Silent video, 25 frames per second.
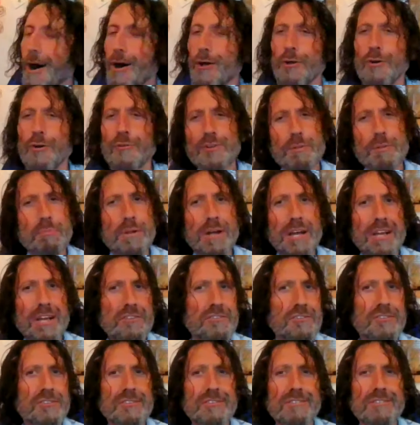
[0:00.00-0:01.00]
all over the
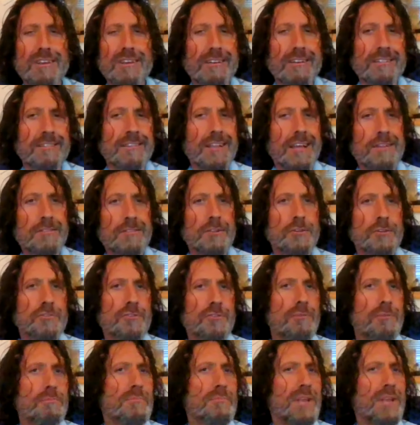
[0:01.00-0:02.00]
place, and, and, and there's
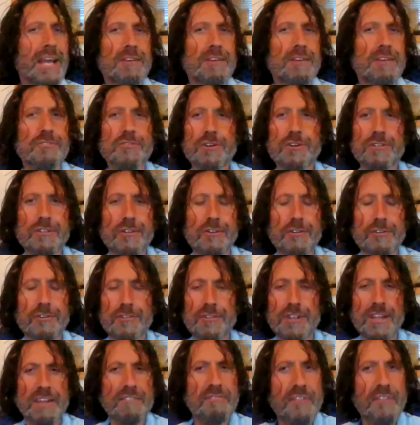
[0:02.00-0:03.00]
some days they're
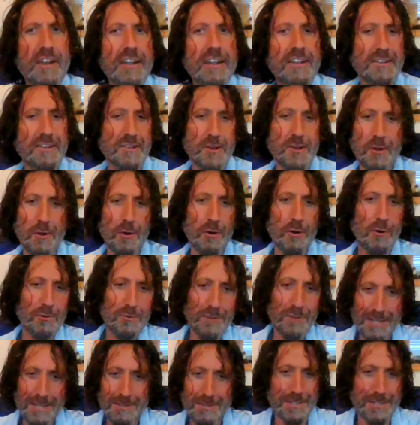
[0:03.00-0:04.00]
they're different. You
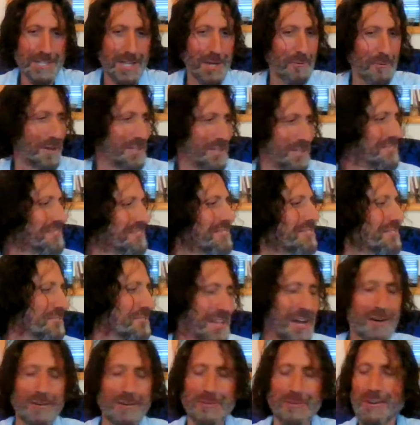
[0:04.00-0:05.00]
know, I looked at one
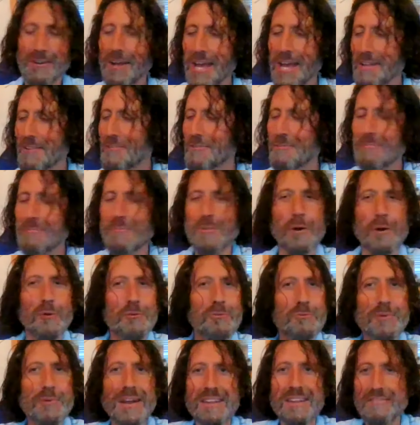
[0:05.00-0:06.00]
just now, getting some
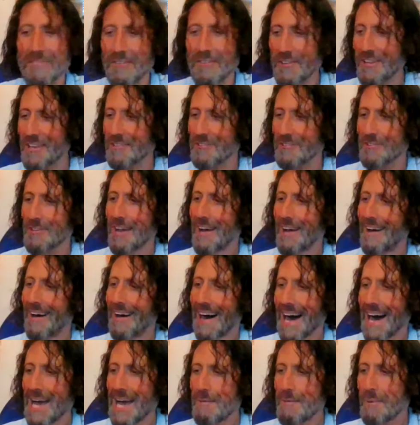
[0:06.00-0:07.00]
notes ready for this.
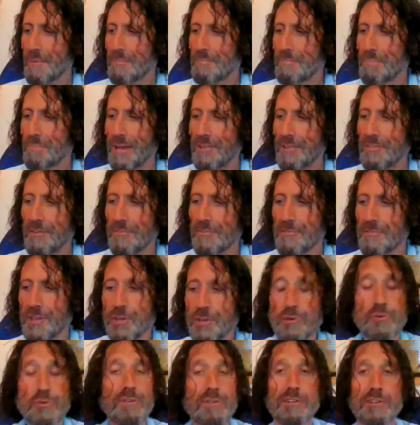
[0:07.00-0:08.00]
I am a breath of the
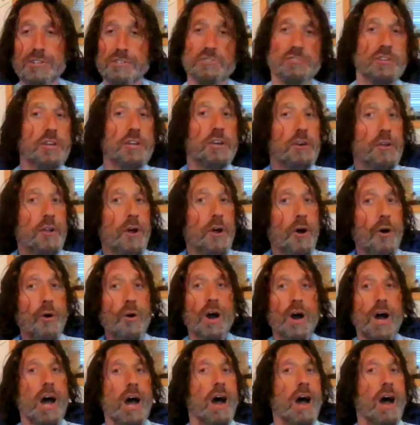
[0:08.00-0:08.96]
universe. You know, mm.